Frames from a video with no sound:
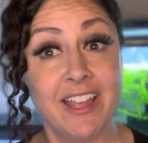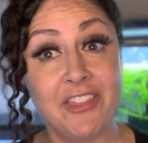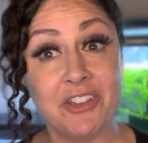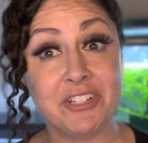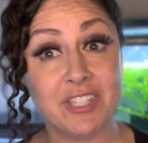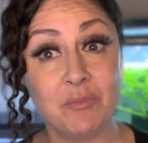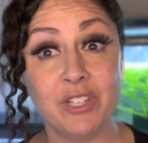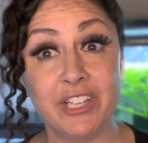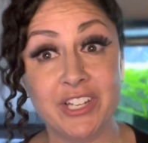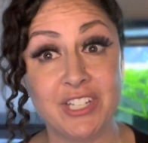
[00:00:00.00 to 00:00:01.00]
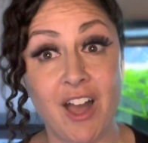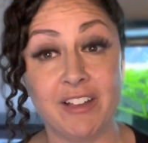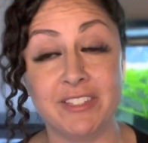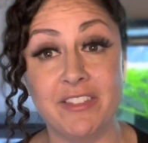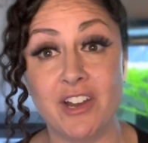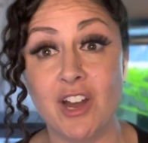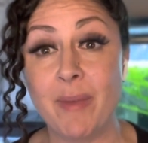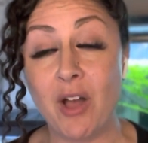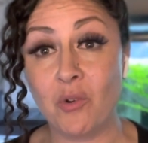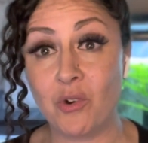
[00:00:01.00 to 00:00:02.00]
There's some really good talks in there
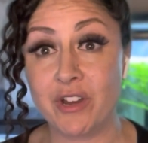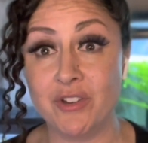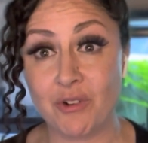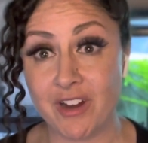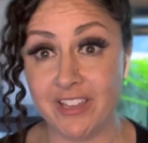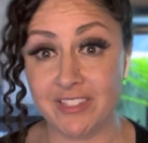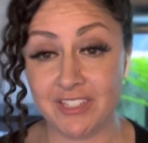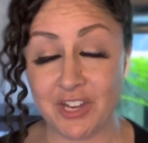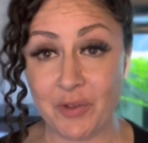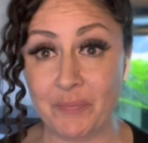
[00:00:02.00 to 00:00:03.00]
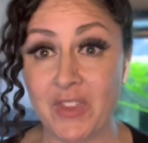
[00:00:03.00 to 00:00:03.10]
about Corridoras too.